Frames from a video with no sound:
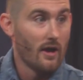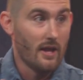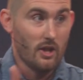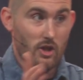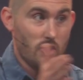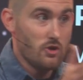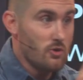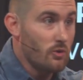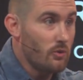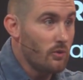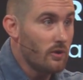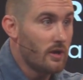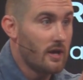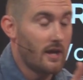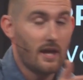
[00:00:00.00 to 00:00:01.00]
and
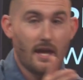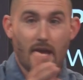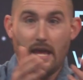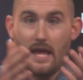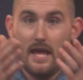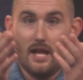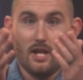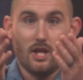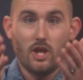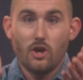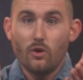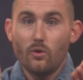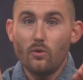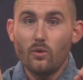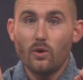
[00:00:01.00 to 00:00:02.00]
you and
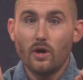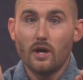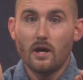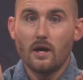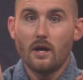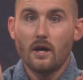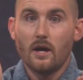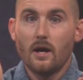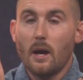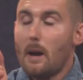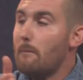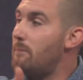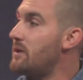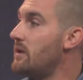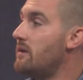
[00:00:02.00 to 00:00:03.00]
you,
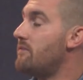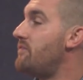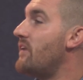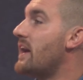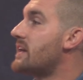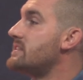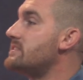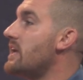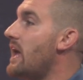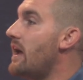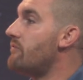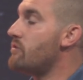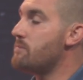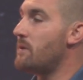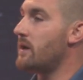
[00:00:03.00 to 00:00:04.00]
but it affects
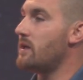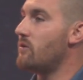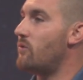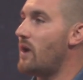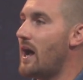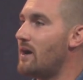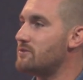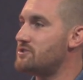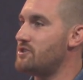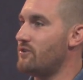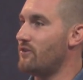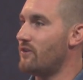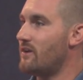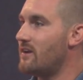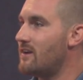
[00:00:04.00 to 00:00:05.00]
everybody around
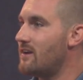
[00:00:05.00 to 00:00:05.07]
you.